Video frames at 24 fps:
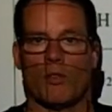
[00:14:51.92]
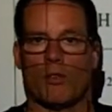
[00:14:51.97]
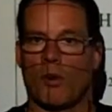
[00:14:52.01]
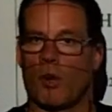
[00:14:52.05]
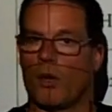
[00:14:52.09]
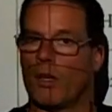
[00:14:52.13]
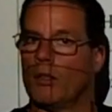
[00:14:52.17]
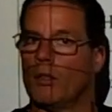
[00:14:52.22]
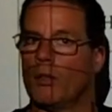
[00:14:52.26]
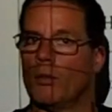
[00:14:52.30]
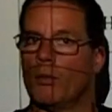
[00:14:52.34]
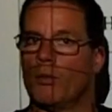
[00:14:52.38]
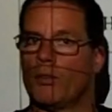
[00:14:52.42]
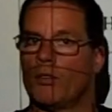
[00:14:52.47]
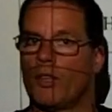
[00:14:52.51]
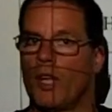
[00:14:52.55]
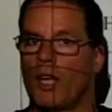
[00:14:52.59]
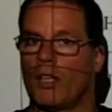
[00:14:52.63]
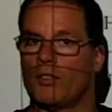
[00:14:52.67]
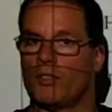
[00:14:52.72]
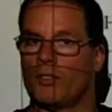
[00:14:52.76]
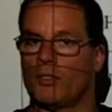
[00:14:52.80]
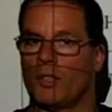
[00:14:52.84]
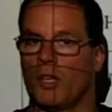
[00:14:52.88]
drawing Lewis
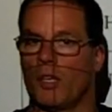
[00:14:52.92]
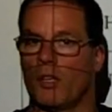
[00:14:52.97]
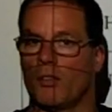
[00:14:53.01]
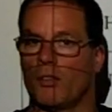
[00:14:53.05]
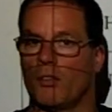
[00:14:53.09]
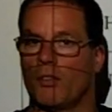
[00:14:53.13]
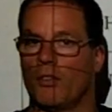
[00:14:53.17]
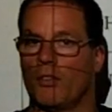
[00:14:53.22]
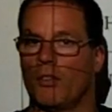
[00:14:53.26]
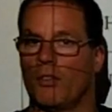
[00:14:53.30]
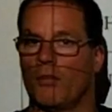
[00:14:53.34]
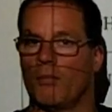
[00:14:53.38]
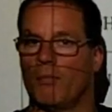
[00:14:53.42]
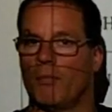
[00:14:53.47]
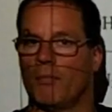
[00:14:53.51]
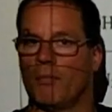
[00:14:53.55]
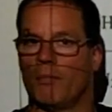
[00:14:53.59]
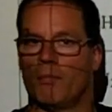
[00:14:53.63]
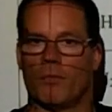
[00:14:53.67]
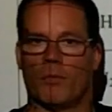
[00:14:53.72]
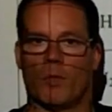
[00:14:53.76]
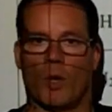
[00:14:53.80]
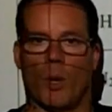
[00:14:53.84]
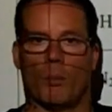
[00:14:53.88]
dot structures.
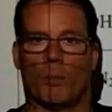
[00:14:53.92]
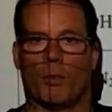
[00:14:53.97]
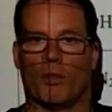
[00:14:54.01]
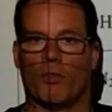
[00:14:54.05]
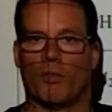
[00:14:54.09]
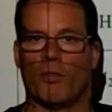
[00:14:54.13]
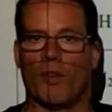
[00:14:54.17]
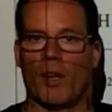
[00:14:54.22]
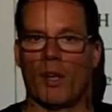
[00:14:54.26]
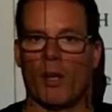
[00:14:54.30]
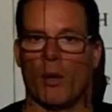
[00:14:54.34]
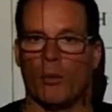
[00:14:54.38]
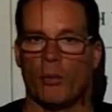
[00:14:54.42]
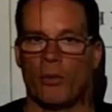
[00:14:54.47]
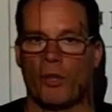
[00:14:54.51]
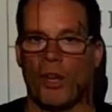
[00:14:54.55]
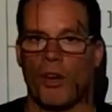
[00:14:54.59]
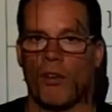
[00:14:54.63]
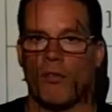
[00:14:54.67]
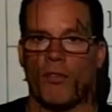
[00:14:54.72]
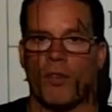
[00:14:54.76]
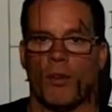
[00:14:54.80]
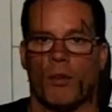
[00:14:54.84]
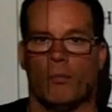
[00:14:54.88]
Hope this video was
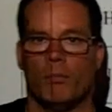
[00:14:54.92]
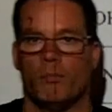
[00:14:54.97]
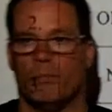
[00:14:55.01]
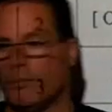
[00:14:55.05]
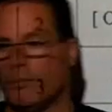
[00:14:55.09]
helpful.